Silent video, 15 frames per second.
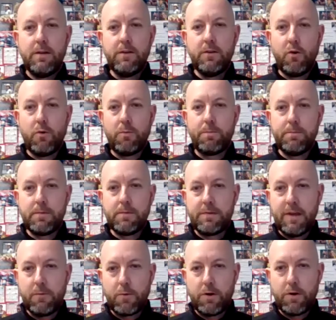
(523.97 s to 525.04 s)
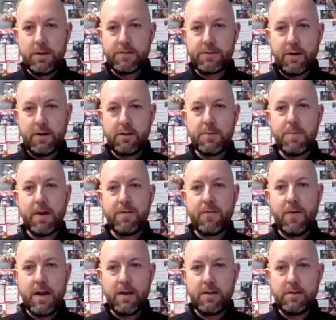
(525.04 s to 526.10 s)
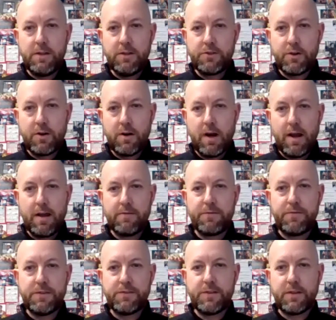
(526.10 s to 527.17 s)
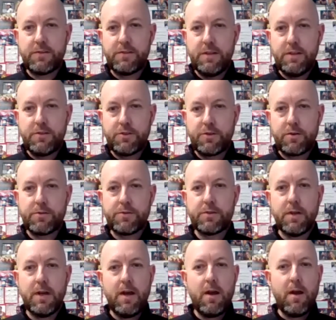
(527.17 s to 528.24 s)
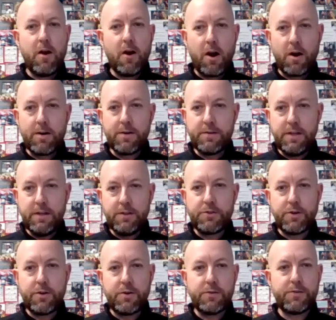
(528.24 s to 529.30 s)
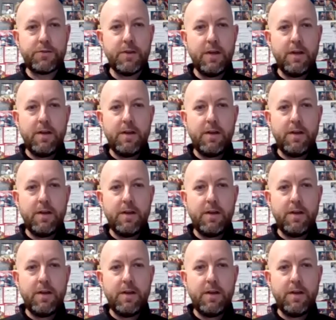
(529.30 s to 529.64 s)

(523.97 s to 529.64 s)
you know, they weren't necessarily my Phi Ed teacher. I had physics teachers, art teachers